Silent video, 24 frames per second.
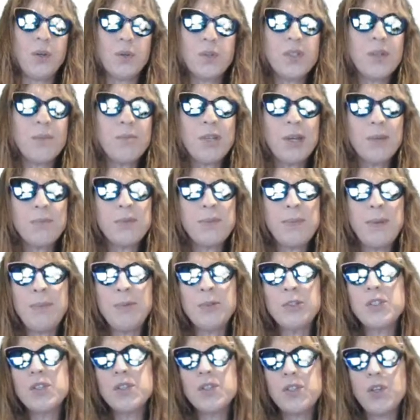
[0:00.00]
sometimes
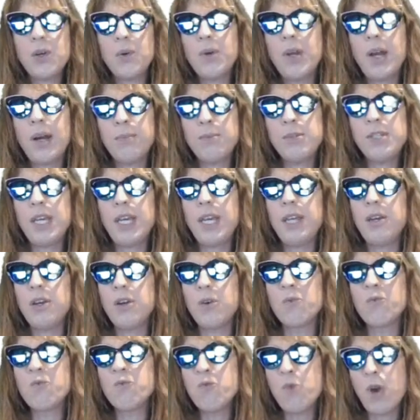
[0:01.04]
people just don't update
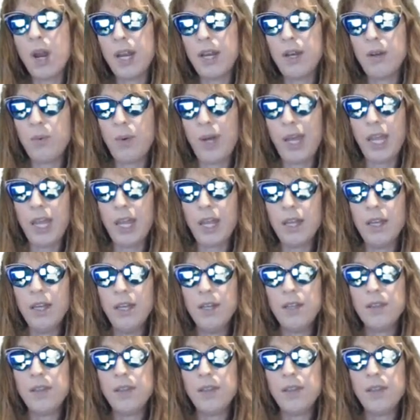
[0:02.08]
right away.